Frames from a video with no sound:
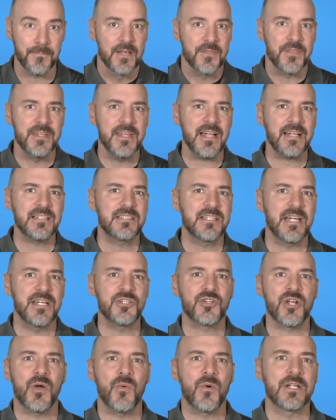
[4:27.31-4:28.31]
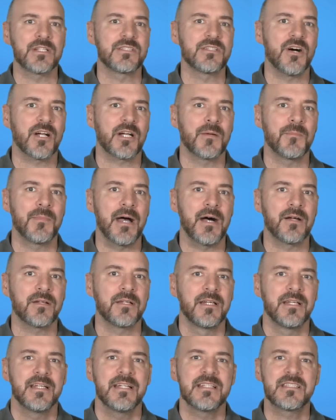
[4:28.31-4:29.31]
The next danger I want to talk
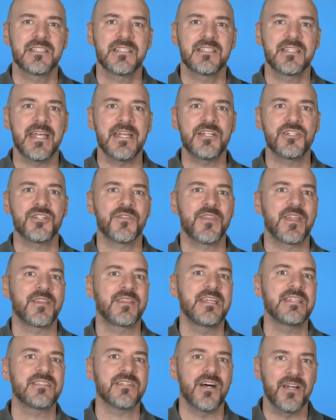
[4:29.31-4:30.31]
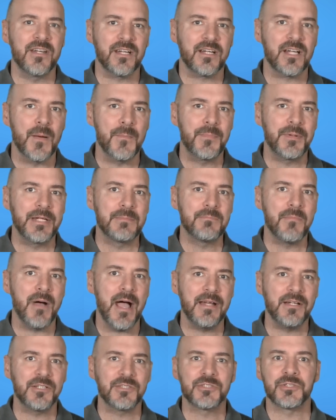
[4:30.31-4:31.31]
about is the danger that these unaccompanied
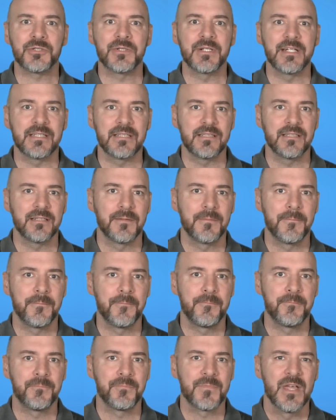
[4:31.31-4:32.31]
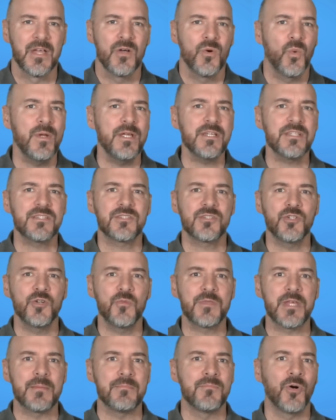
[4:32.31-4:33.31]
minors are in. We
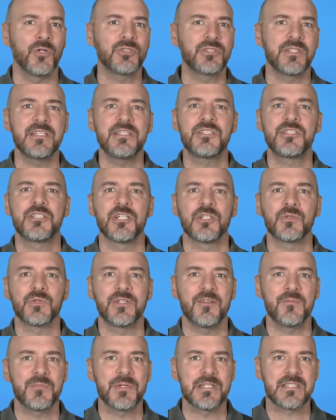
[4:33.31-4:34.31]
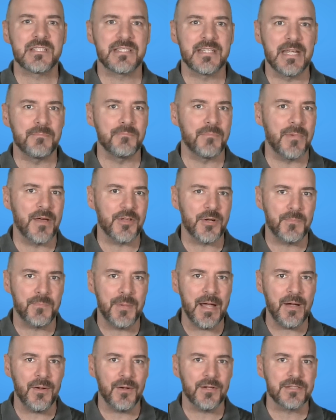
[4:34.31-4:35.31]
assume that most of these children have been sent by their
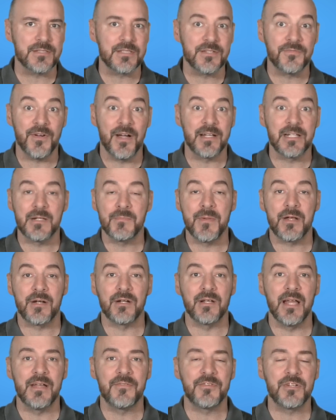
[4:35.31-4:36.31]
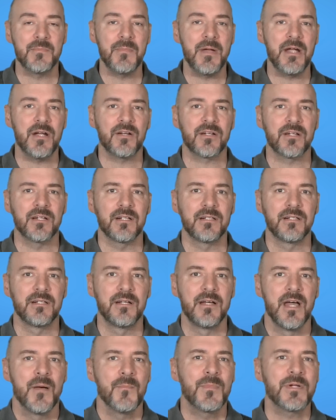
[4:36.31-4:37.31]
parents to find a better life in America.
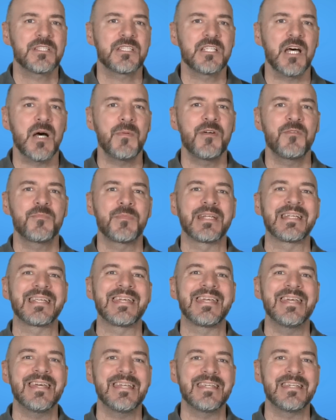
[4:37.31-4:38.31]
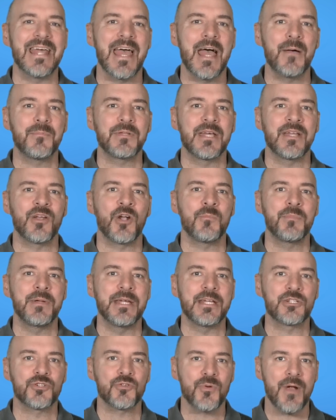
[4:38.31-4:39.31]
But some have been kidnapped and are
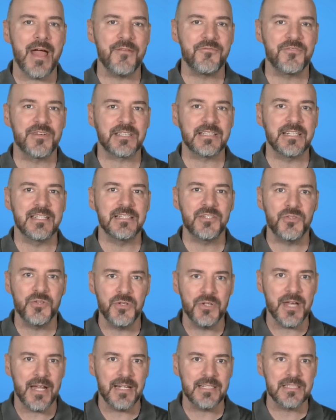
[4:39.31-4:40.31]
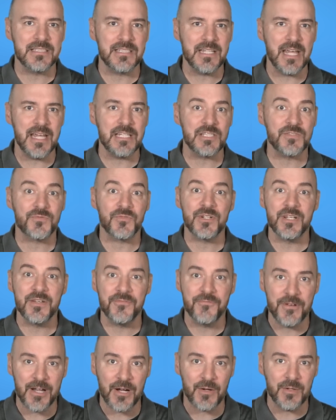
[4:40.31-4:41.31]
being trafficked into the United States for
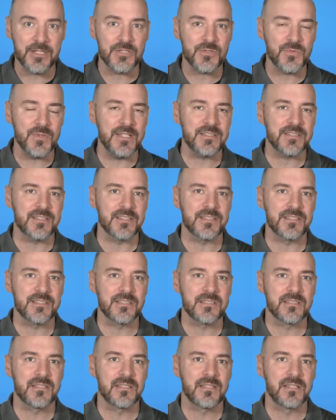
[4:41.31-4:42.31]
nefarious reasons.